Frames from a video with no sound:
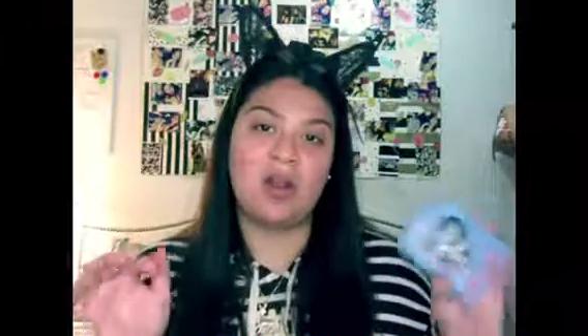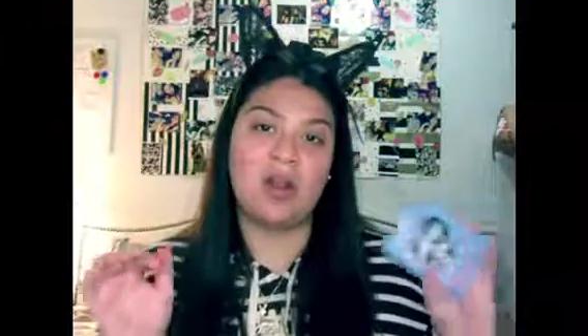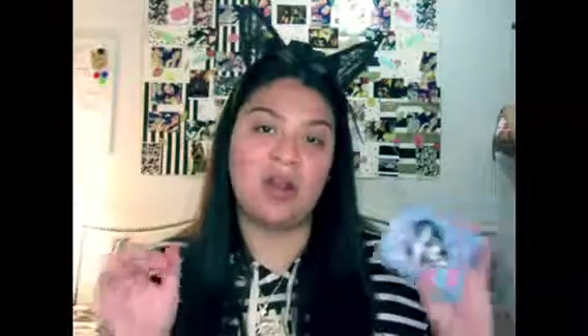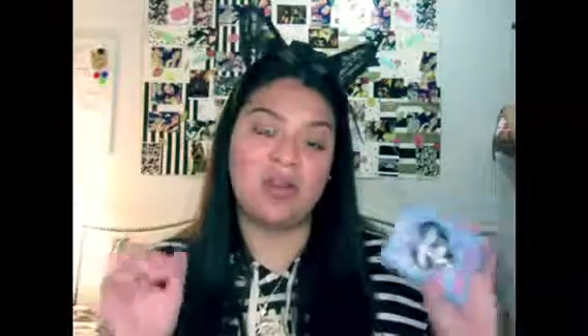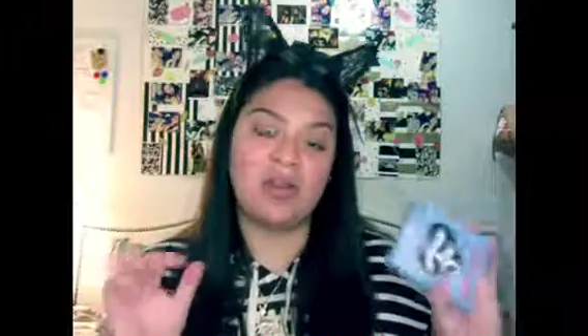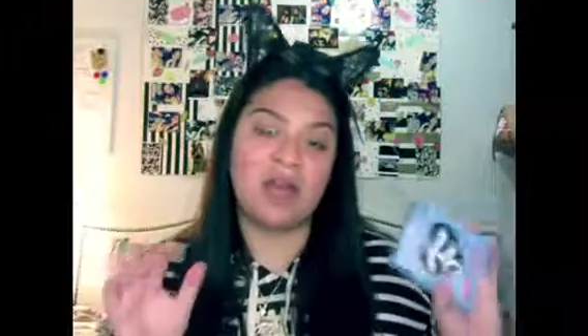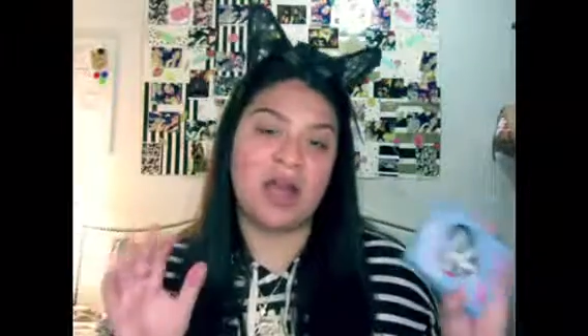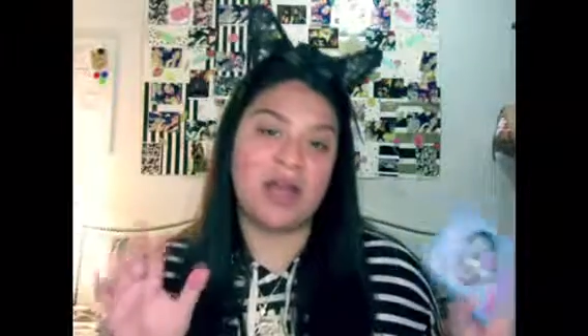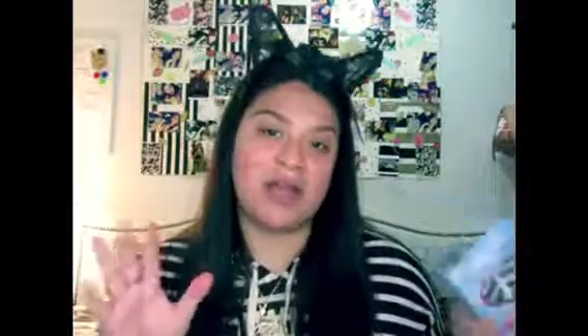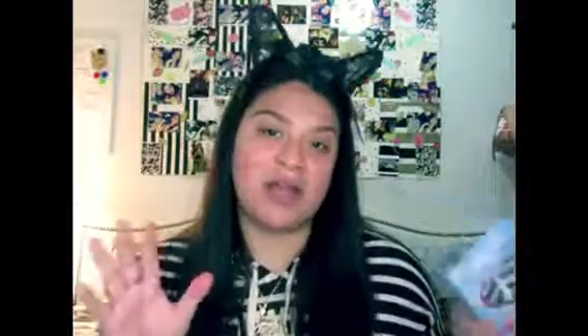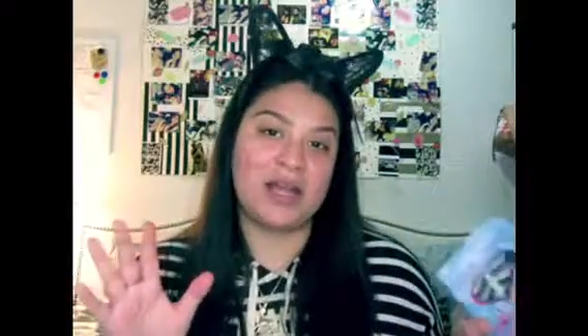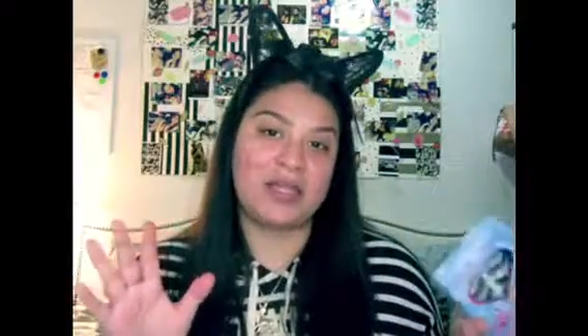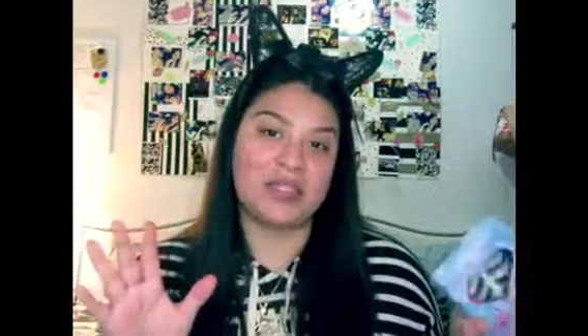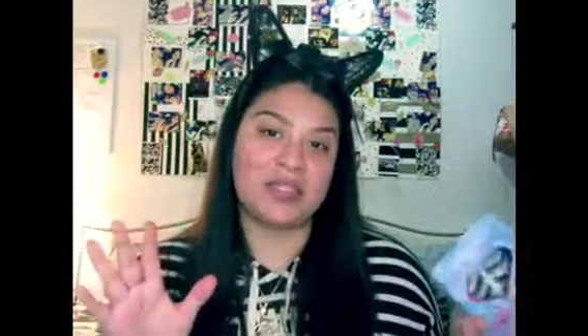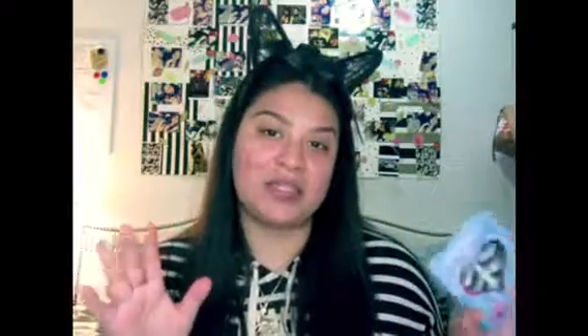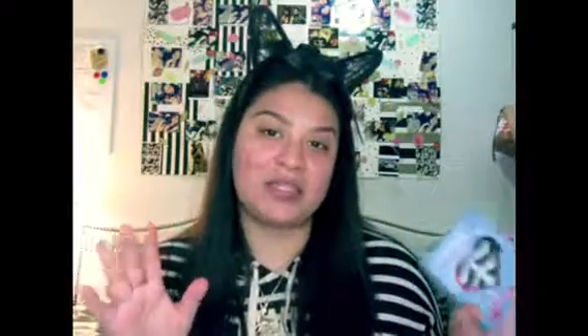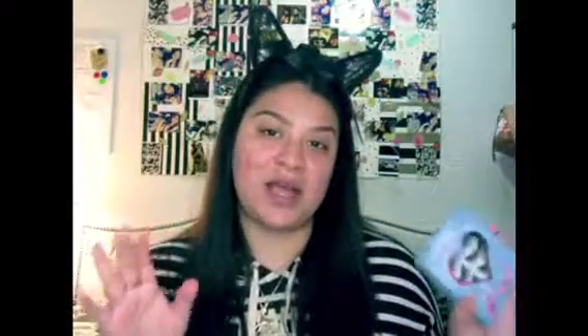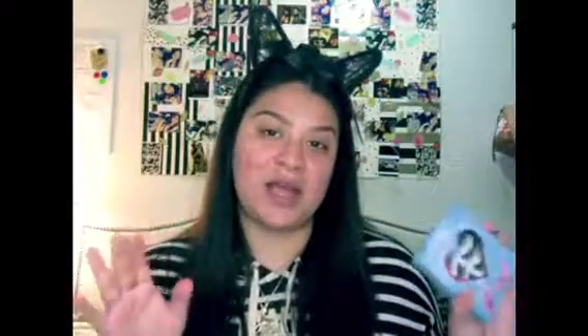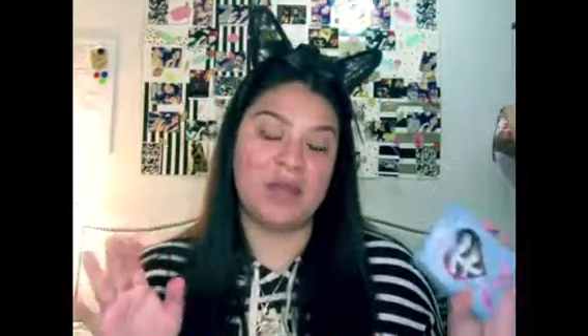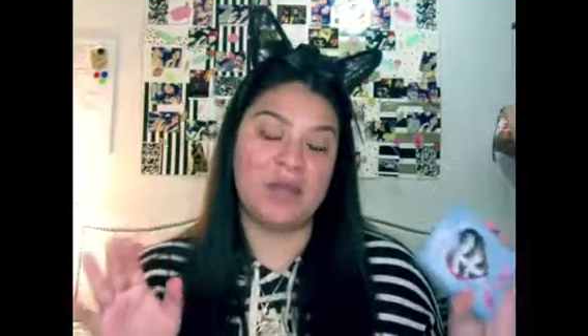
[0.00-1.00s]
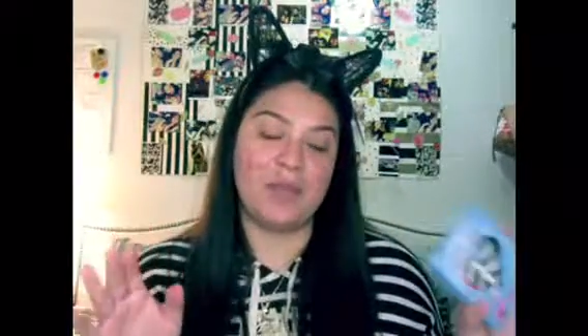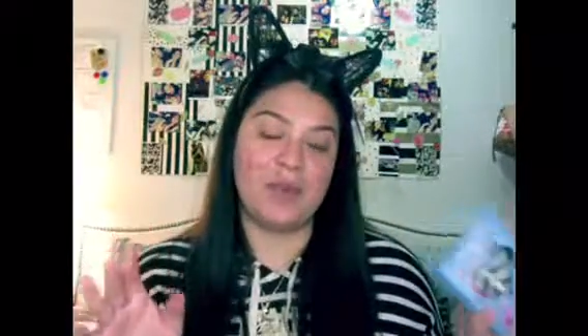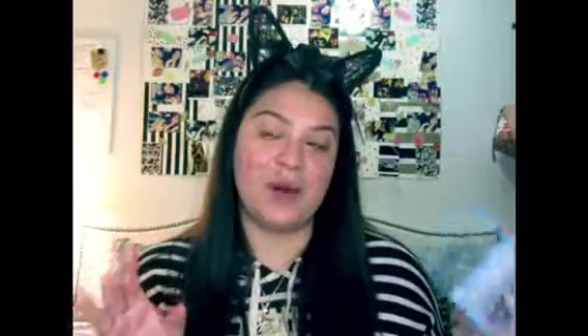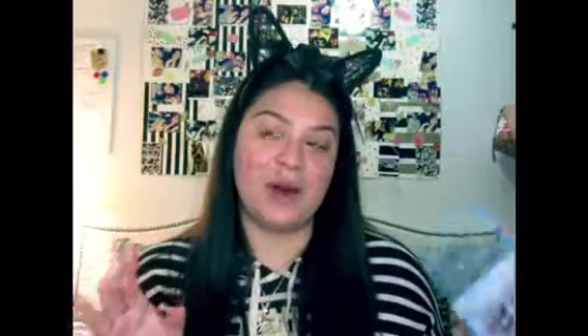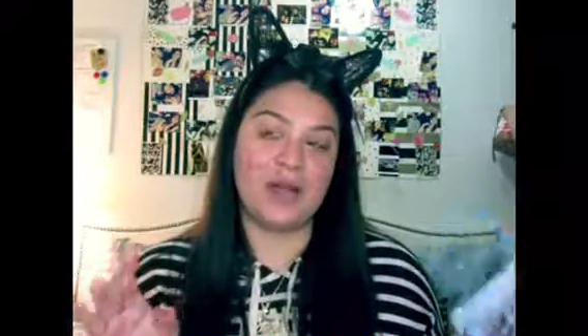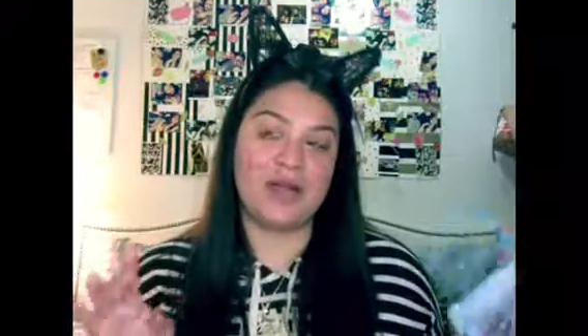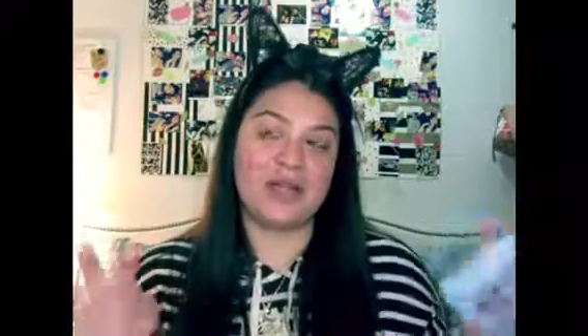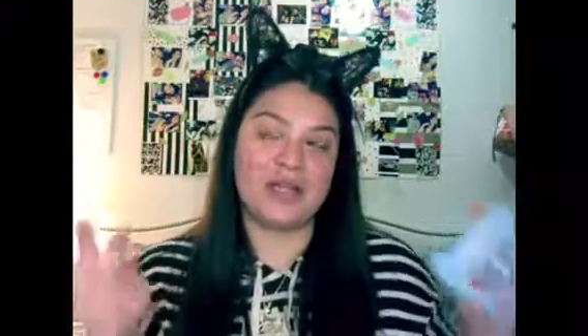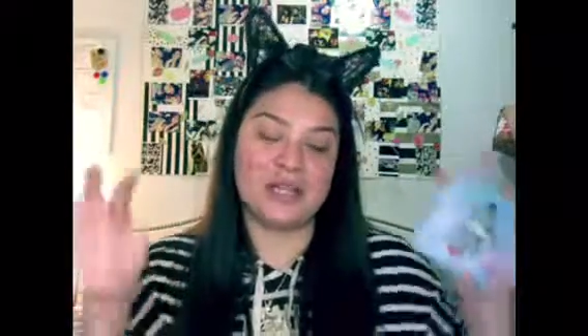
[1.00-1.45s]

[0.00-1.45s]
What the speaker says: all the eyelashes I bought,